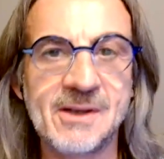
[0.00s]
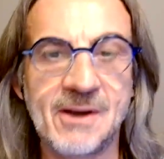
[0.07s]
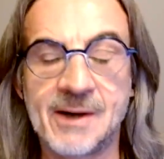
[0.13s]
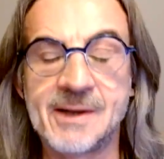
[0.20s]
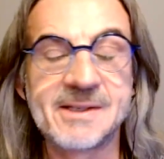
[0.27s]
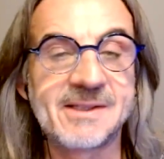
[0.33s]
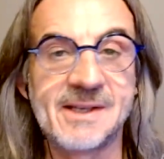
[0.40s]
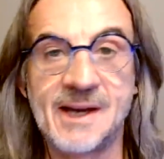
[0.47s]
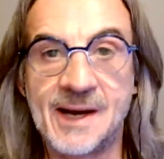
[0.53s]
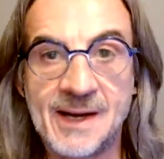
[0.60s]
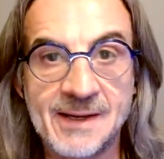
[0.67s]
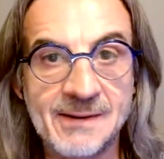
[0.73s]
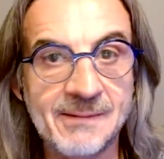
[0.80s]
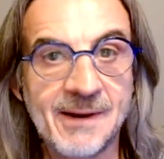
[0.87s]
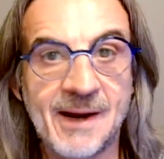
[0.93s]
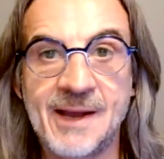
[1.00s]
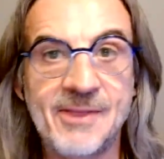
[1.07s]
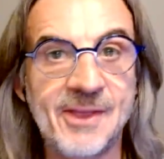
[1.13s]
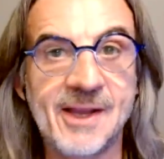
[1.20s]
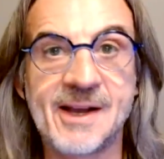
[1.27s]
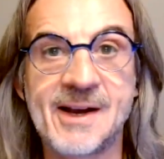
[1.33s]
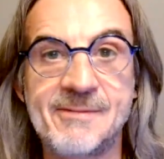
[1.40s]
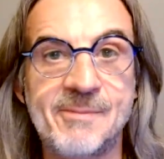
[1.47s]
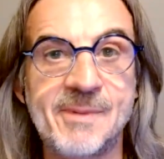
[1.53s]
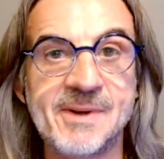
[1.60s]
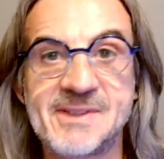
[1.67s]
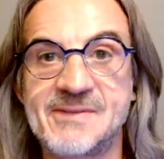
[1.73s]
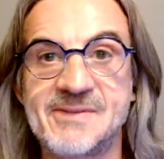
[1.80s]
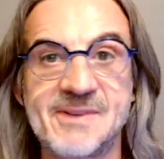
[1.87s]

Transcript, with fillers: Honestly, I, I think I must have,